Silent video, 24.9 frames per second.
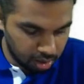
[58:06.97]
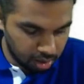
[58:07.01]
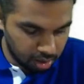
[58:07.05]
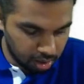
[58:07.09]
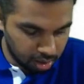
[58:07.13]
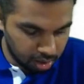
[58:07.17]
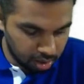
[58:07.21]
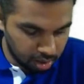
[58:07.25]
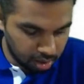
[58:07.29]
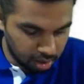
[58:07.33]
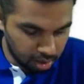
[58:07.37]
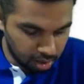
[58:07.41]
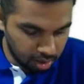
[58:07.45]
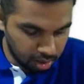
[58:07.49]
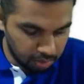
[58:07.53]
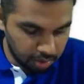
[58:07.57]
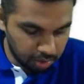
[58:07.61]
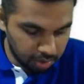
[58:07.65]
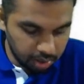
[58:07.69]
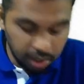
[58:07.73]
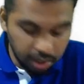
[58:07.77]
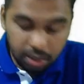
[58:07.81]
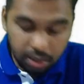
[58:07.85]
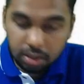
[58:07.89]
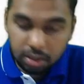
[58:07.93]
Are we
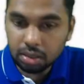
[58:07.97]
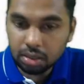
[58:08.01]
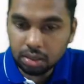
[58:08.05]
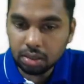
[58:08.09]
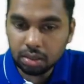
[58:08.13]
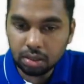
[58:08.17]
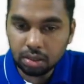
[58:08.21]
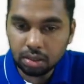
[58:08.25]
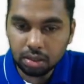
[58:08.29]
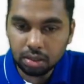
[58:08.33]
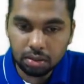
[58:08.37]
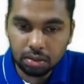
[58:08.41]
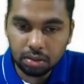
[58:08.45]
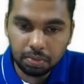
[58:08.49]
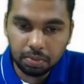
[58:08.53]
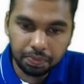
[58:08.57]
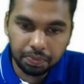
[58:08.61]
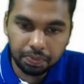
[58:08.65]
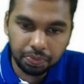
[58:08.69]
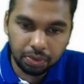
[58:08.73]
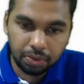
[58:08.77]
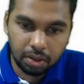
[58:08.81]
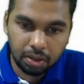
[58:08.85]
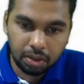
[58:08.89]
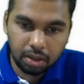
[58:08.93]
right?
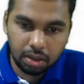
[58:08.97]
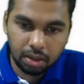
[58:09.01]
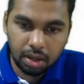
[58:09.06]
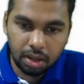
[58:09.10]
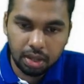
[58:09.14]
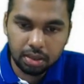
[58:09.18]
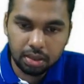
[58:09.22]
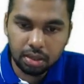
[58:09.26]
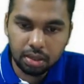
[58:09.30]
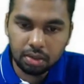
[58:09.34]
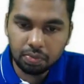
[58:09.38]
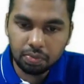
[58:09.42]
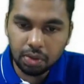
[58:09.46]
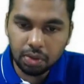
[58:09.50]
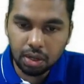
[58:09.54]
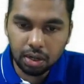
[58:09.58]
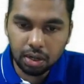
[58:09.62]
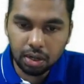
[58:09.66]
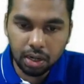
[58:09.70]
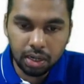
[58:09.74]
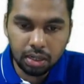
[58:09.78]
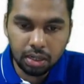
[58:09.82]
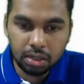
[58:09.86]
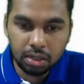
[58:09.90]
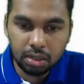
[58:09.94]
I think we are
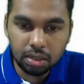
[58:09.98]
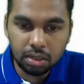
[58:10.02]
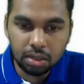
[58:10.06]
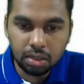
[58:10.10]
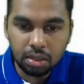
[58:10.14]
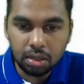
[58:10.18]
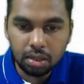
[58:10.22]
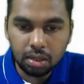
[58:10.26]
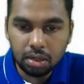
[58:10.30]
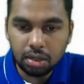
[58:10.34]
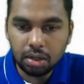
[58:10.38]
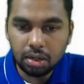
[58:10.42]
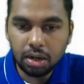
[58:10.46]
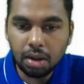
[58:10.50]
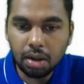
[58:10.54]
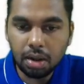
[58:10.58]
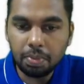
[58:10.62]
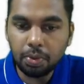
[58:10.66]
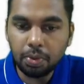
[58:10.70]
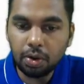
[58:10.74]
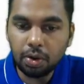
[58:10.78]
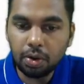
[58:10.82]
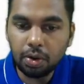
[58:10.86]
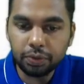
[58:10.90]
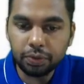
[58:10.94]
right.
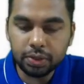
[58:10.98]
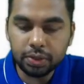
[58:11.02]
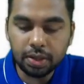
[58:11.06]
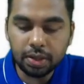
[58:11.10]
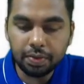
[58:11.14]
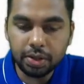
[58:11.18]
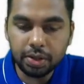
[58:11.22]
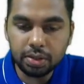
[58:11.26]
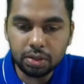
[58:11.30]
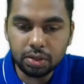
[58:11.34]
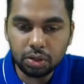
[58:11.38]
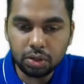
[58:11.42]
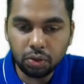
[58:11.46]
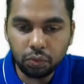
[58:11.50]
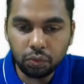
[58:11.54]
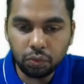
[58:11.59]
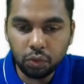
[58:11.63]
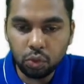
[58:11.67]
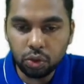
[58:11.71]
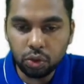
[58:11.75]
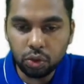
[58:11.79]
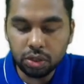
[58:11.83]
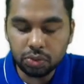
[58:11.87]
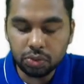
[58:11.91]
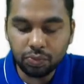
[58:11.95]
Double of
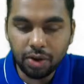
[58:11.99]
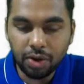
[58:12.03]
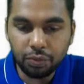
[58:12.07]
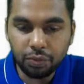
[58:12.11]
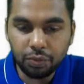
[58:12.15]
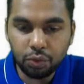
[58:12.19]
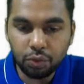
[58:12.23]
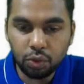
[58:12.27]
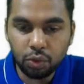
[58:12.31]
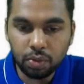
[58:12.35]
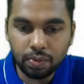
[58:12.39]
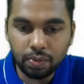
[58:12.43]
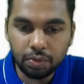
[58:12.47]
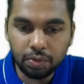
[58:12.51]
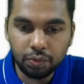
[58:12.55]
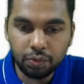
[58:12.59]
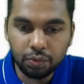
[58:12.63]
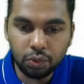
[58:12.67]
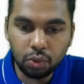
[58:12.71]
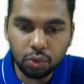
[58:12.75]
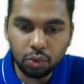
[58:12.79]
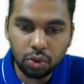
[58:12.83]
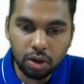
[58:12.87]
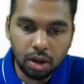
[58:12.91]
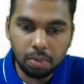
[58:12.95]
704 is
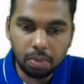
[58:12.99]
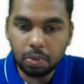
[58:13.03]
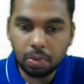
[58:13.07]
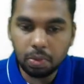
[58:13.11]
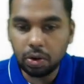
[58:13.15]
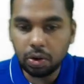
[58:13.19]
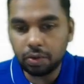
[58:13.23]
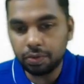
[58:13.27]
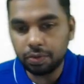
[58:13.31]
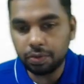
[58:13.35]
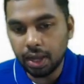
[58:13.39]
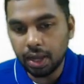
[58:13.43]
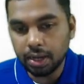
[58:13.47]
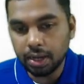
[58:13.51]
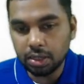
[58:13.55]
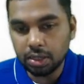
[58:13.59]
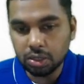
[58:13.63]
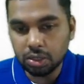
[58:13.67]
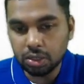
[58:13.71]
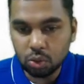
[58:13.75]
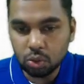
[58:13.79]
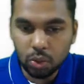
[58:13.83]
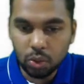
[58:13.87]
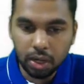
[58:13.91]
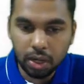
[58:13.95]
1414. Double of that is
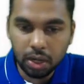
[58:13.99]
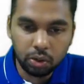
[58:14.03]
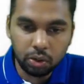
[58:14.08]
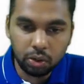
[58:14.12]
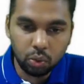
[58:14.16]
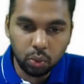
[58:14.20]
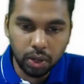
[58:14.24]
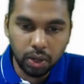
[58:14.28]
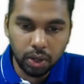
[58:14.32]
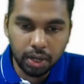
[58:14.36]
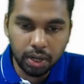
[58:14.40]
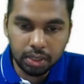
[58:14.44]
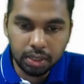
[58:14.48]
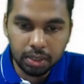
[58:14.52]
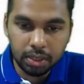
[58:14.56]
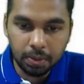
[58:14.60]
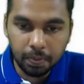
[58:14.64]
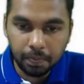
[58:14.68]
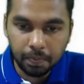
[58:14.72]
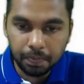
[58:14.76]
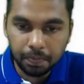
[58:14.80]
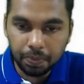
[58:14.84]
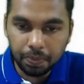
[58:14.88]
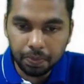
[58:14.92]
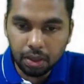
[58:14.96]
2828.
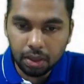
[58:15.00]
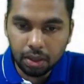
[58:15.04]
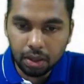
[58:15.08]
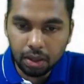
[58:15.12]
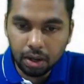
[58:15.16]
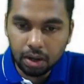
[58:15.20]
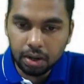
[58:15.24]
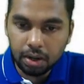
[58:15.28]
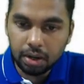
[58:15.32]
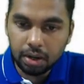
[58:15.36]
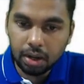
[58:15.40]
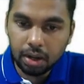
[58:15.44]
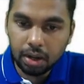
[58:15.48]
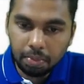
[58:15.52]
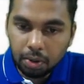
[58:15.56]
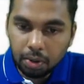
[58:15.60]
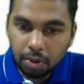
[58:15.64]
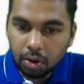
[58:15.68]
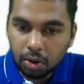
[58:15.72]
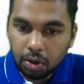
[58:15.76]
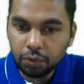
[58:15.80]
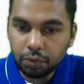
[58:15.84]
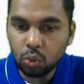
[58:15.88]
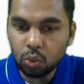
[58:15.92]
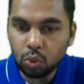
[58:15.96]
Double
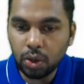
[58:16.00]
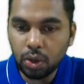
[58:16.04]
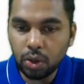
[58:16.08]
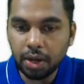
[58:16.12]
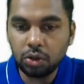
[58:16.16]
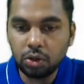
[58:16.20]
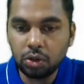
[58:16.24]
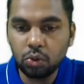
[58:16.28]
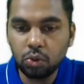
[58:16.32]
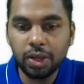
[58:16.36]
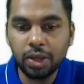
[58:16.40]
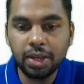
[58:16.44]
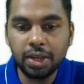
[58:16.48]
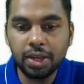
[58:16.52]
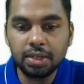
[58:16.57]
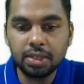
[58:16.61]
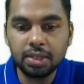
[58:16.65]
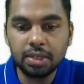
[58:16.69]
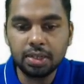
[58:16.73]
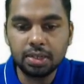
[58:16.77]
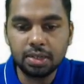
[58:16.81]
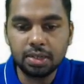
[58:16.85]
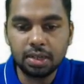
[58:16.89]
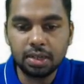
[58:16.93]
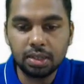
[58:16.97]
of 2828
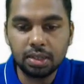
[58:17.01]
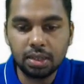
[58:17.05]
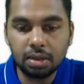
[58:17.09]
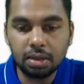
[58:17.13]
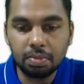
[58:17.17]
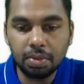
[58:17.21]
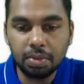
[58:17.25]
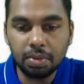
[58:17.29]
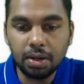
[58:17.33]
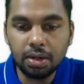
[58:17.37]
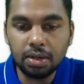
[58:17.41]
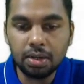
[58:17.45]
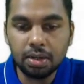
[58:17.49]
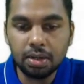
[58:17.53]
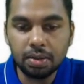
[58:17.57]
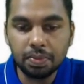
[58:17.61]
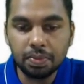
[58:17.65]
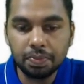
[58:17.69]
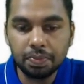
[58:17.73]
is nothing but